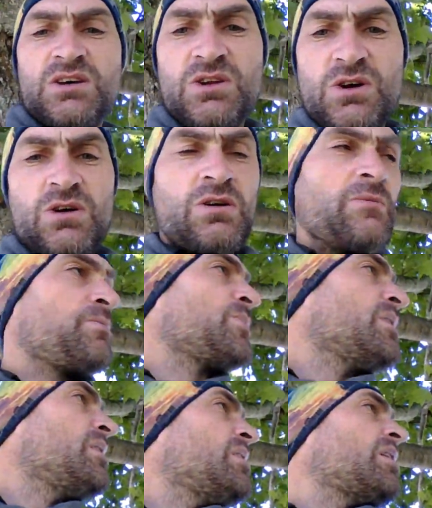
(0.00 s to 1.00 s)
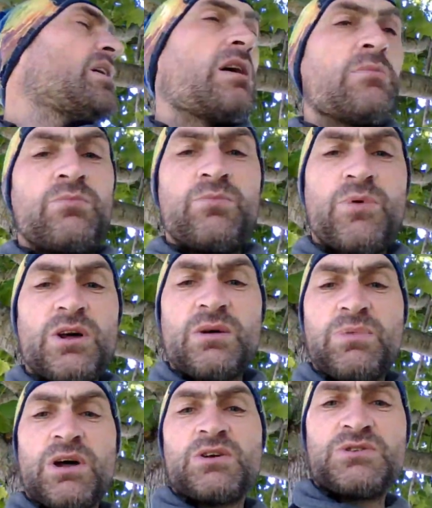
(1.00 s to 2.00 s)
You know, um, by the
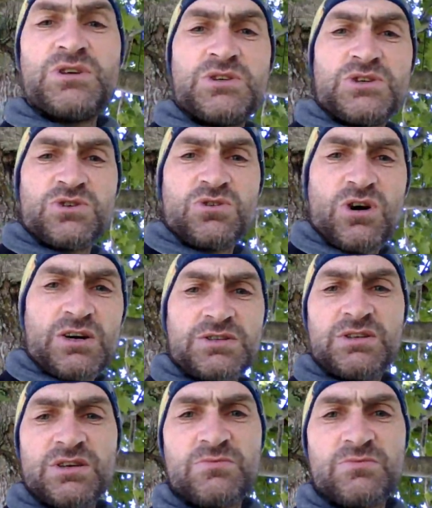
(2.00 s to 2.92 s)
blood of Jesus Christ.